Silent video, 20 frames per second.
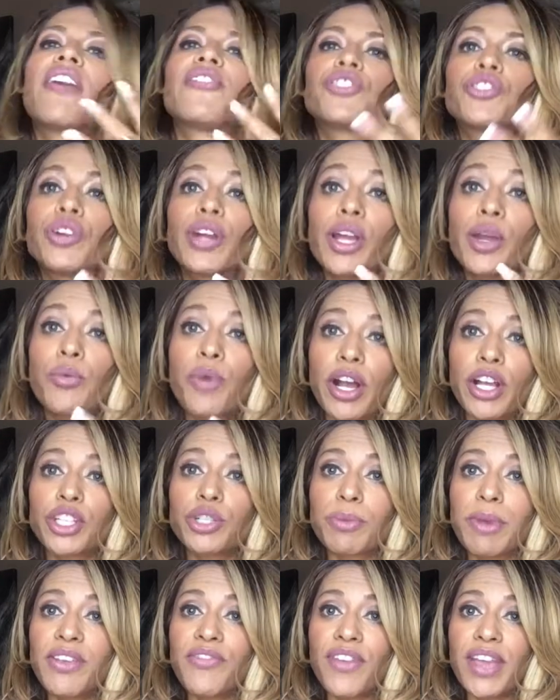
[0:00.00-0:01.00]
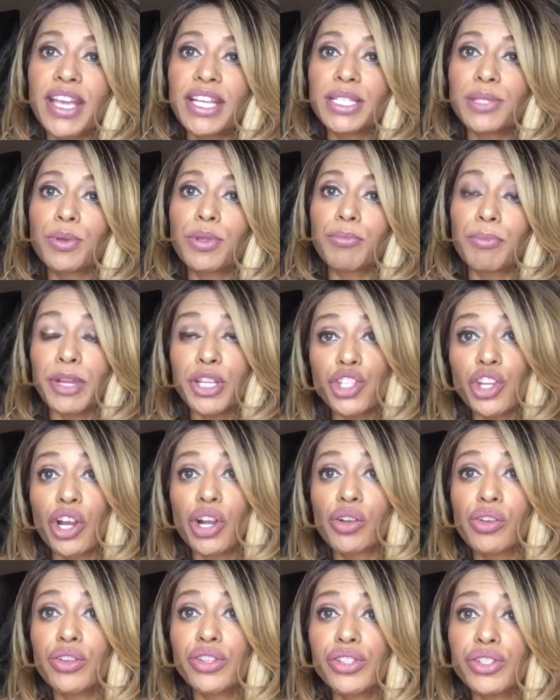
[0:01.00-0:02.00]
after I wash my face with my
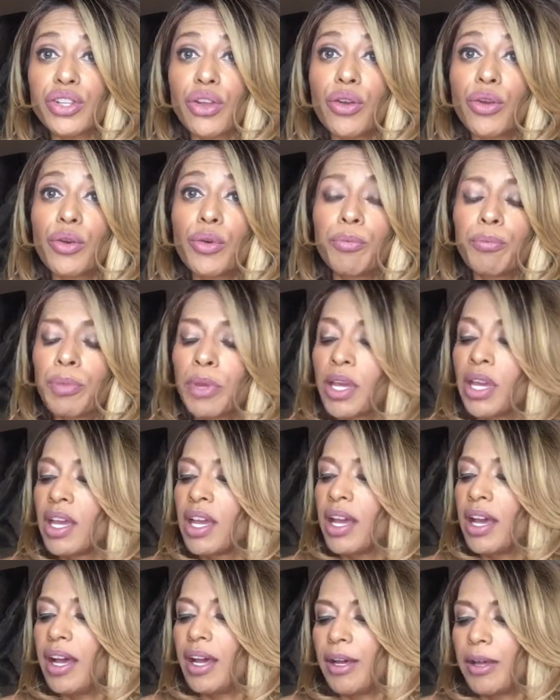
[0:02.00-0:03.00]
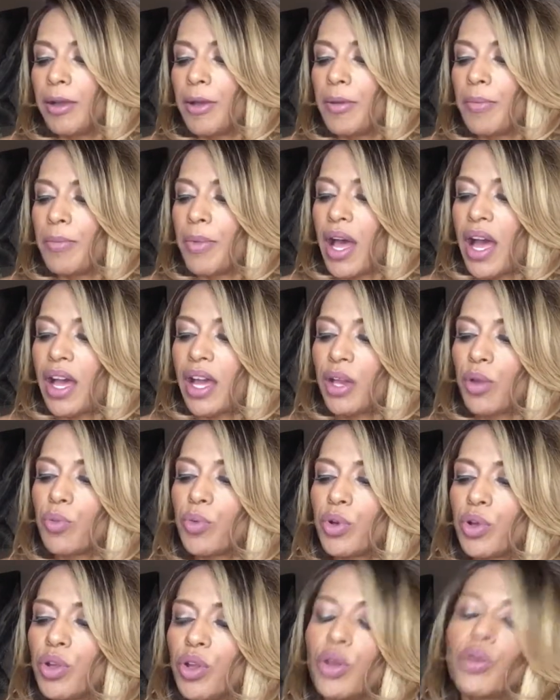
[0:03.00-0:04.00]
charcoal soap, um, I
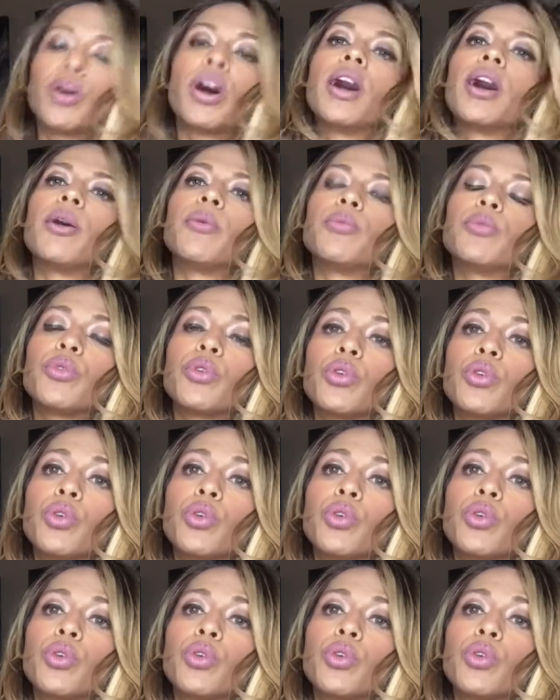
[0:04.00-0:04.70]
will um,